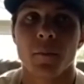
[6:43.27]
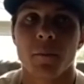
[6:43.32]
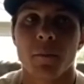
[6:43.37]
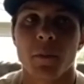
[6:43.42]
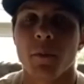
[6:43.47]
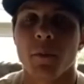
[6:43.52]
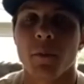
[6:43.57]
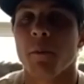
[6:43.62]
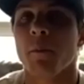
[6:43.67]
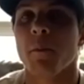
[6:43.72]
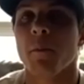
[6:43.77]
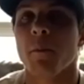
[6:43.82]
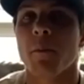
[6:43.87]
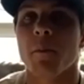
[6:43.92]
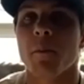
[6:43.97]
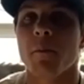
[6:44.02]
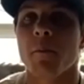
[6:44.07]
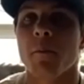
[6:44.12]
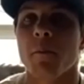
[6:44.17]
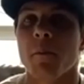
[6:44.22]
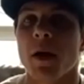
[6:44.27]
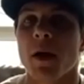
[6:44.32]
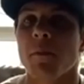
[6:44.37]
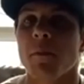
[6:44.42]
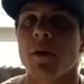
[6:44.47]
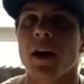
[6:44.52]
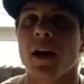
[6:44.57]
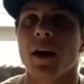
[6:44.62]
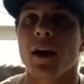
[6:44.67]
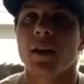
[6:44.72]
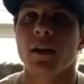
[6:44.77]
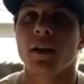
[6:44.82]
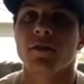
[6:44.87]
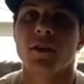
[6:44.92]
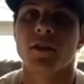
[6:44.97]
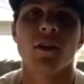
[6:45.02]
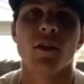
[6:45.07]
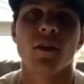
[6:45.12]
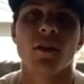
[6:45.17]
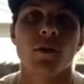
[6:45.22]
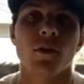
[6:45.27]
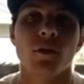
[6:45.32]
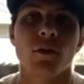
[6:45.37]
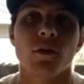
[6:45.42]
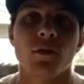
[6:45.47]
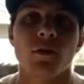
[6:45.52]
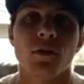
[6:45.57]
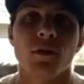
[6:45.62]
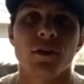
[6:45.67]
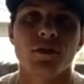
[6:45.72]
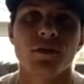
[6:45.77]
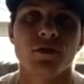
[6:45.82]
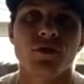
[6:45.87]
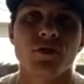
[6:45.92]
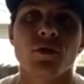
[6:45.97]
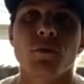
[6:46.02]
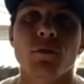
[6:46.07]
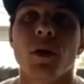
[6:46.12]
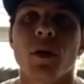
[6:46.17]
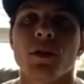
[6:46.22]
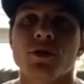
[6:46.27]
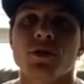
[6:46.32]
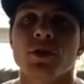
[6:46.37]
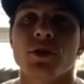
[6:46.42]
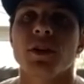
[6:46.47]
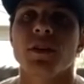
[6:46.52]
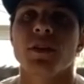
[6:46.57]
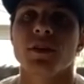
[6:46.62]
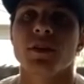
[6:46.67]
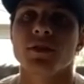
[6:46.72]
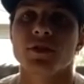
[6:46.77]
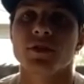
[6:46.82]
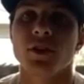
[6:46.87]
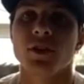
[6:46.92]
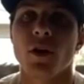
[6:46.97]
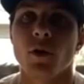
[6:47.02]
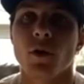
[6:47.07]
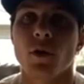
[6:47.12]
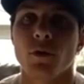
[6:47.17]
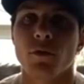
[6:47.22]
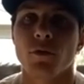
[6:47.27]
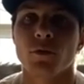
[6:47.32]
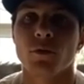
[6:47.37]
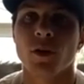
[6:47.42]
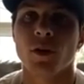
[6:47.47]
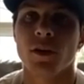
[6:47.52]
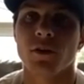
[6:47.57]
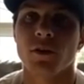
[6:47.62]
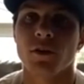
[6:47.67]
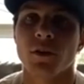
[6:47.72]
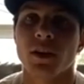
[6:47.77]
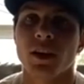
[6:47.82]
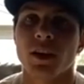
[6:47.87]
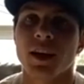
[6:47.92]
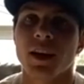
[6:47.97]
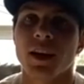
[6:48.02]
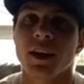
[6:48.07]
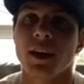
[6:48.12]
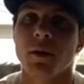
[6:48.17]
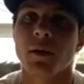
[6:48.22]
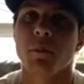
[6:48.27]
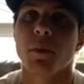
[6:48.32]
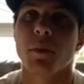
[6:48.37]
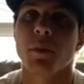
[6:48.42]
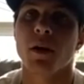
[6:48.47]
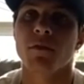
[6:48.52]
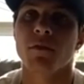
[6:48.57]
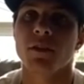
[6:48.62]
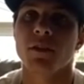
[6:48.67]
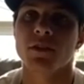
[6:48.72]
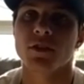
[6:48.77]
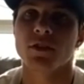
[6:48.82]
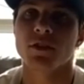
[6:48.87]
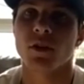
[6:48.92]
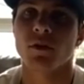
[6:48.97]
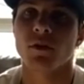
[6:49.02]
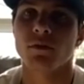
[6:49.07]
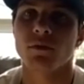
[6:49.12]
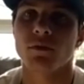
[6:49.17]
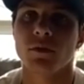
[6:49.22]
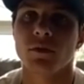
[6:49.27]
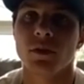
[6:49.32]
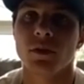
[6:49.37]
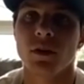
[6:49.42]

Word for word: But m maybe I left it a little too much in the zone rather than getting above the zone